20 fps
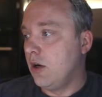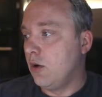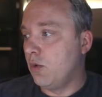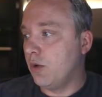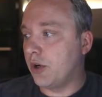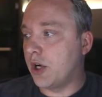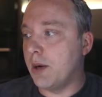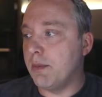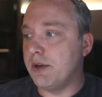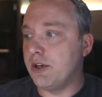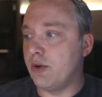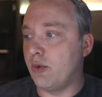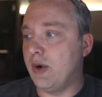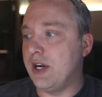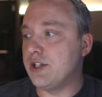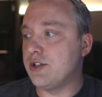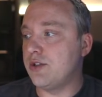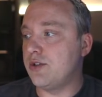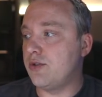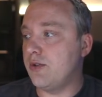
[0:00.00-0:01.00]
We'll come into
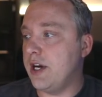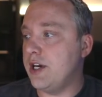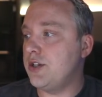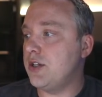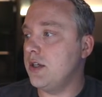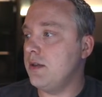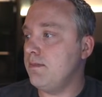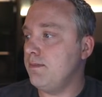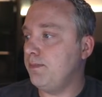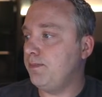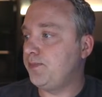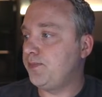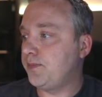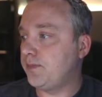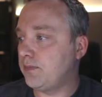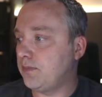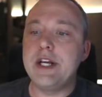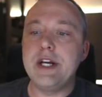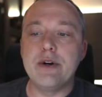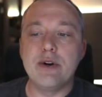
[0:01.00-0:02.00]
registration.
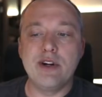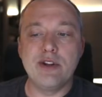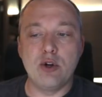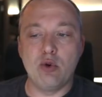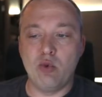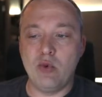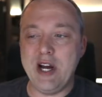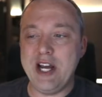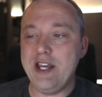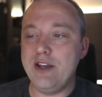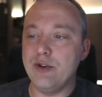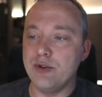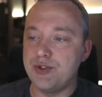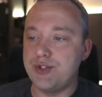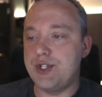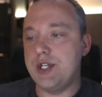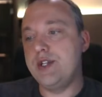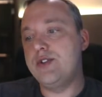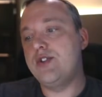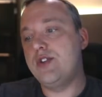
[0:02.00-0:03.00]
Over here on the right, you'll
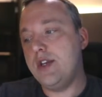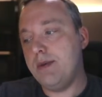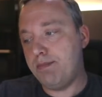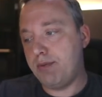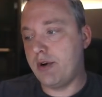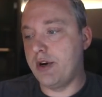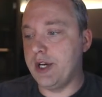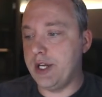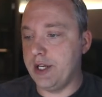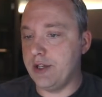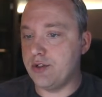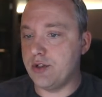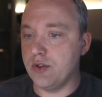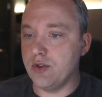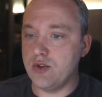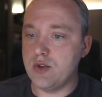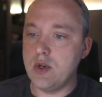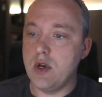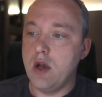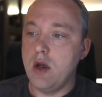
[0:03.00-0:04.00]
see S I P
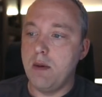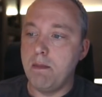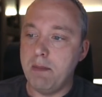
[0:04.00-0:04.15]
credentials.